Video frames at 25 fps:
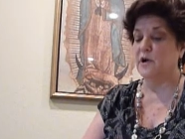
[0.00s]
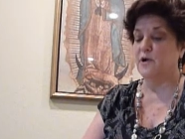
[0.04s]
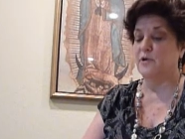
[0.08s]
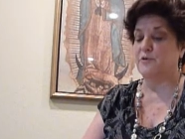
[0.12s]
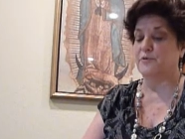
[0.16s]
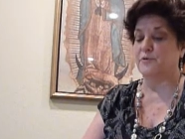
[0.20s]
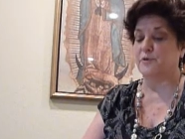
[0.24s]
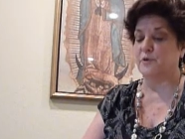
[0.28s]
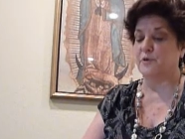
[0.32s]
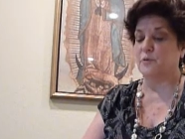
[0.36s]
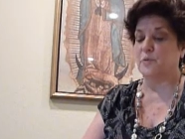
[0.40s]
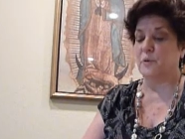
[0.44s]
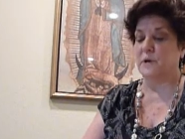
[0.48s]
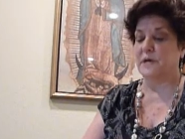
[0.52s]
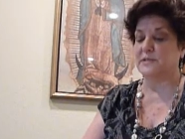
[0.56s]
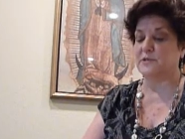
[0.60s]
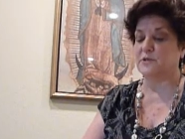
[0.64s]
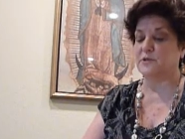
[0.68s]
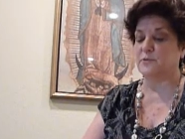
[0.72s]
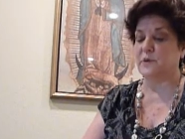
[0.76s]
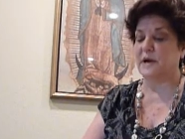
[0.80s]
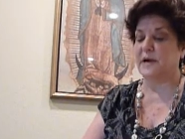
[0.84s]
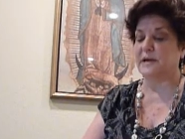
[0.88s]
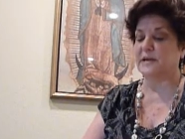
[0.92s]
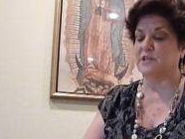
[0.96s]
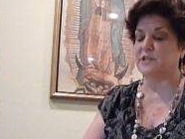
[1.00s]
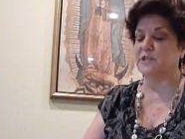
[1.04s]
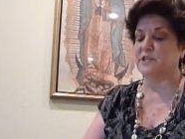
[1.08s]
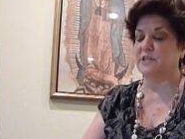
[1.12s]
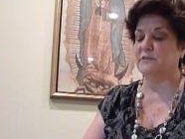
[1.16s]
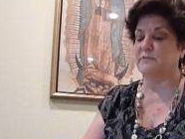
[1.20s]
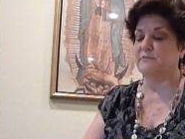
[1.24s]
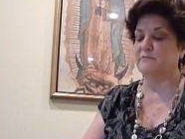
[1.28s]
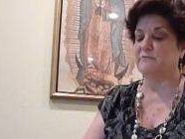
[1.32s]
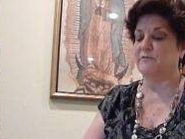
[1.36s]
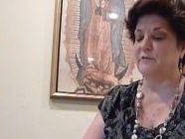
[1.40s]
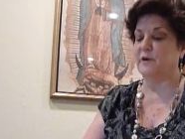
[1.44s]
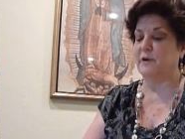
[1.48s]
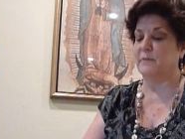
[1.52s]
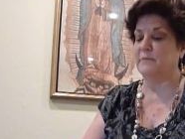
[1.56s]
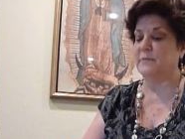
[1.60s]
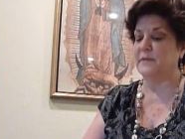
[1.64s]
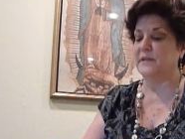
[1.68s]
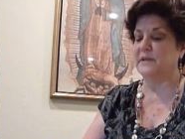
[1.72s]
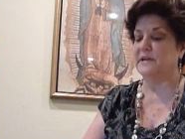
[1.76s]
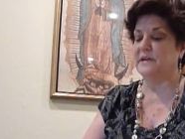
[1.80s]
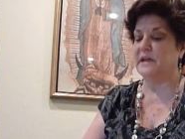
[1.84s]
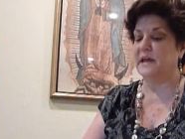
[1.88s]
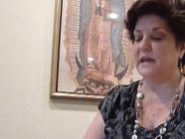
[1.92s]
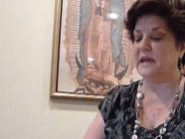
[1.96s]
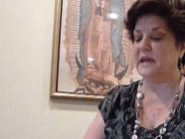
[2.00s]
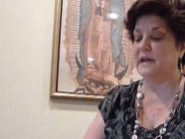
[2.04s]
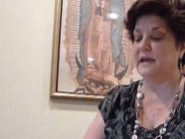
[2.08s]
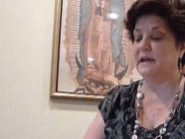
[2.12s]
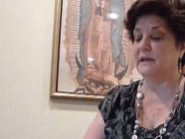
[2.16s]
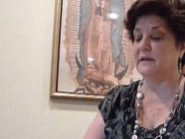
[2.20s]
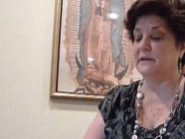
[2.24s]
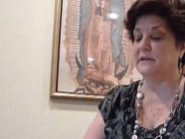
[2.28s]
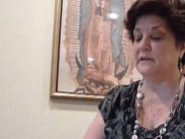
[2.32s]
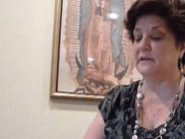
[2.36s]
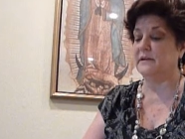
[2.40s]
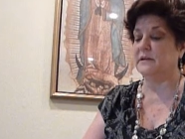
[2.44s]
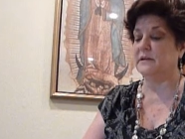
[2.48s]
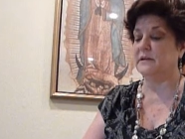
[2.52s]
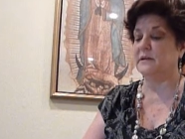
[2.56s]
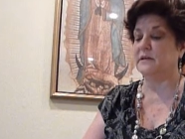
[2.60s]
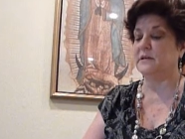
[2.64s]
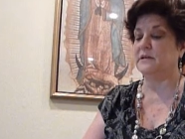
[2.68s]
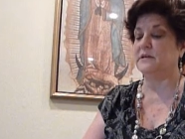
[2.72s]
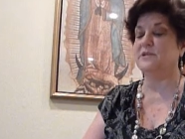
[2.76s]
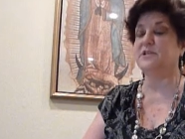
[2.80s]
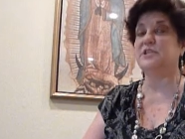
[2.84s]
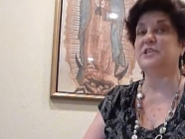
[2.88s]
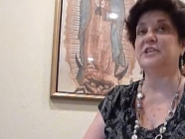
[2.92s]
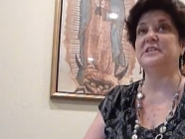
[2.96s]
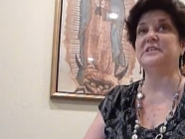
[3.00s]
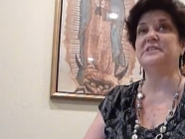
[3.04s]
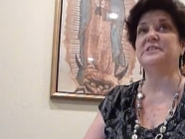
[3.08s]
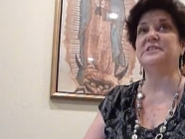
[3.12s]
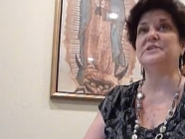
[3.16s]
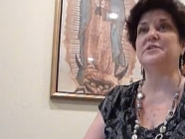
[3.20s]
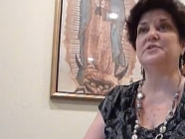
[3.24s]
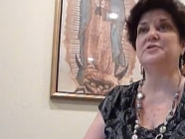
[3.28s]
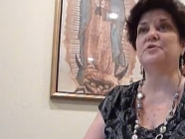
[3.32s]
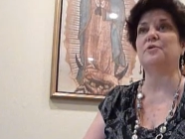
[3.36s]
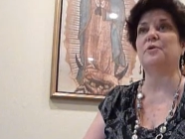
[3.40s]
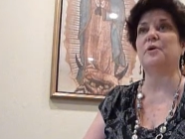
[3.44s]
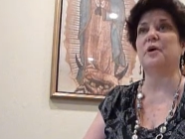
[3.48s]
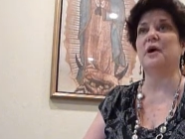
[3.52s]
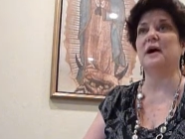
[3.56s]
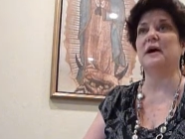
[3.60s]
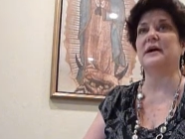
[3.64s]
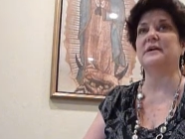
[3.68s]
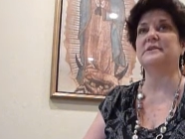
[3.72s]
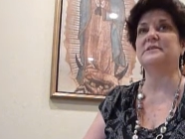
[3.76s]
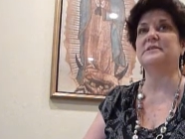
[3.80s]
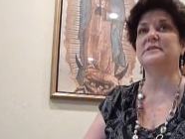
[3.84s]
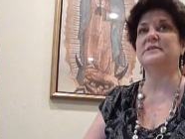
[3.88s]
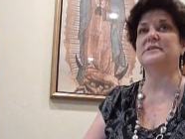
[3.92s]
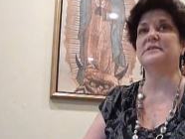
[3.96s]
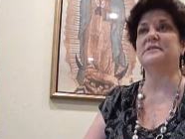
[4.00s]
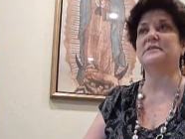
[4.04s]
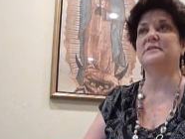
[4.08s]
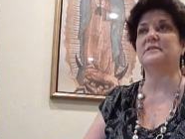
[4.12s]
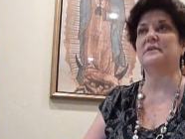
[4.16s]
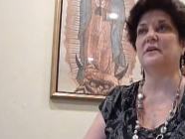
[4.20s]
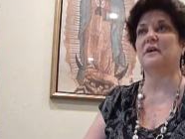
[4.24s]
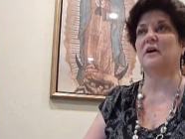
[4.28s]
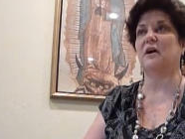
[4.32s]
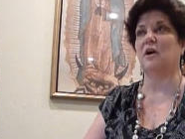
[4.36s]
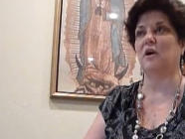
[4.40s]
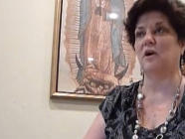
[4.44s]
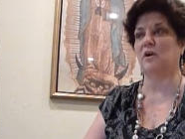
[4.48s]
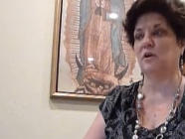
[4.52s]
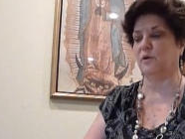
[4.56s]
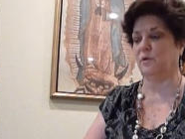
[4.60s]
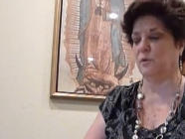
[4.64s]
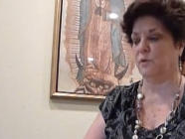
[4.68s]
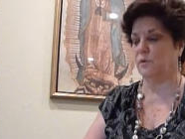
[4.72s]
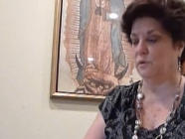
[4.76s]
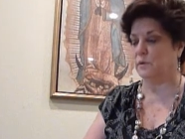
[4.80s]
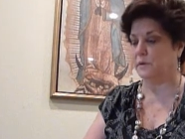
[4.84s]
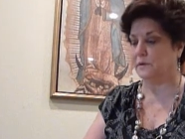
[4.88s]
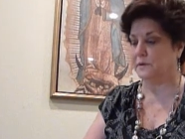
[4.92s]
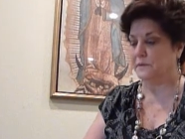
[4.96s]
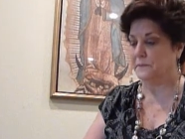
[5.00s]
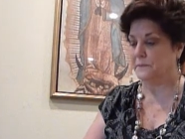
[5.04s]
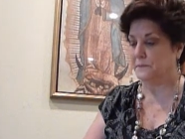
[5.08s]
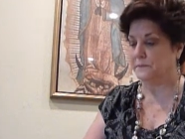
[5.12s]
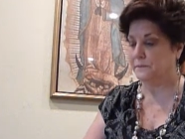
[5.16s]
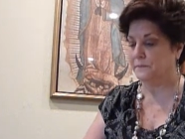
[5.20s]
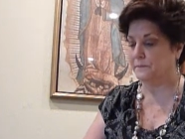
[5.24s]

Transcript: through resurrection from the dead, Jesus Christ our Lord.